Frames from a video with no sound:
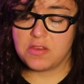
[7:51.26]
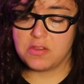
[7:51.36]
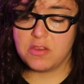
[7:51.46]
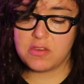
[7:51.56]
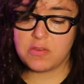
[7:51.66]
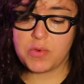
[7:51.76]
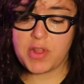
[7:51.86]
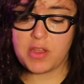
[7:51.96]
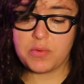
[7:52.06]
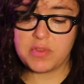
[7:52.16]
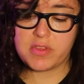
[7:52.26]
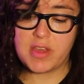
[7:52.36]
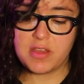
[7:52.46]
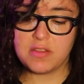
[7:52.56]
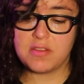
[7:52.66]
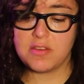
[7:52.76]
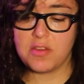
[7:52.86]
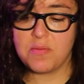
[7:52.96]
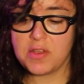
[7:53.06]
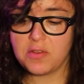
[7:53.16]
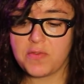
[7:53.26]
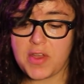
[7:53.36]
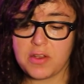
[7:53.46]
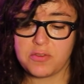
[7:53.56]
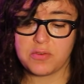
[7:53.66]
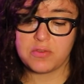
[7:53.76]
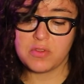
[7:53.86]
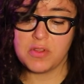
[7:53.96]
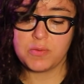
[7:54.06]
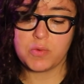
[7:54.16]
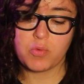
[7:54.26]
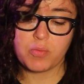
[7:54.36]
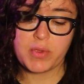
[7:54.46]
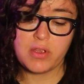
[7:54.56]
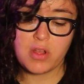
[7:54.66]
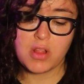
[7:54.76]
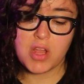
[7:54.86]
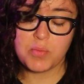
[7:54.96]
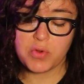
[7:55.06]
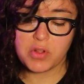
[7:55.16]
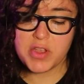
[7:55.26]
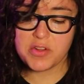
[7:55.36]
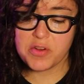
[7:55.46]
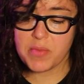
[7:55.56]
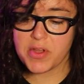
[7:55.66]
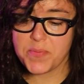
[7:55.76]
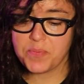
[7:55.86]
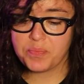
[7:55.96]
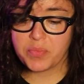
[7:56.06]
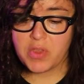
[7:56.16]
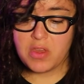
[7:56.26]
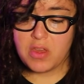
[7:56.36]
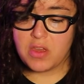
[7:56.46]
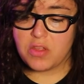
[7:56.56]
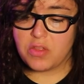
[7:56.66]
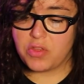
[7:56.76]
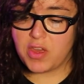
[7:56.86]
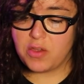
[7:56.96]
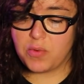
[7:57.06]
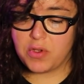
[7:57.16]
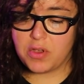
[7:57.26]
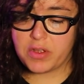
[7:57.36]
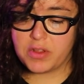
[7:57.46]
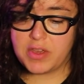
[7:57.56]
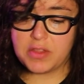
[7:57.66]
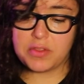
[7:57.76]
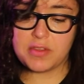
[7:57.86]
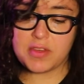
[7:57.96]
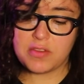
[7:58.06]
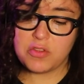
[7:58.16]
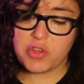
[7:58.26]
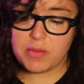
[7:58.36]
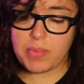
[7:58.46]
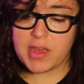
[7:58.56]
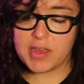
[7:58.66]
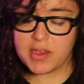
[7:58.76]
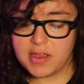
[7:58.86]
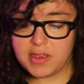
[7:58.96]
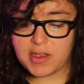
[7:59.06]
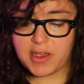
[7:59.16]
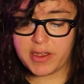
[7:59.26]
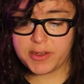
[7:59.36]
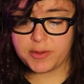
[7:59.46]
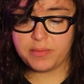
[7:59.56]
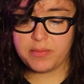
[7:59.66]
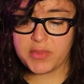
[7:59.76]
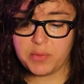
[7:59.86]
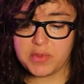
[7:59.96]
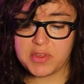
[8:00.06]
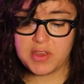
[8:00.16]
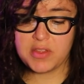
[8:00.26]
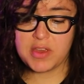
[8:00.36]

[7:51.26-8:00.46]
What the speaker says: this is what I would send to the manufacturers. The line would be a lot more cleaner, but they would get this as a JPEG. They would see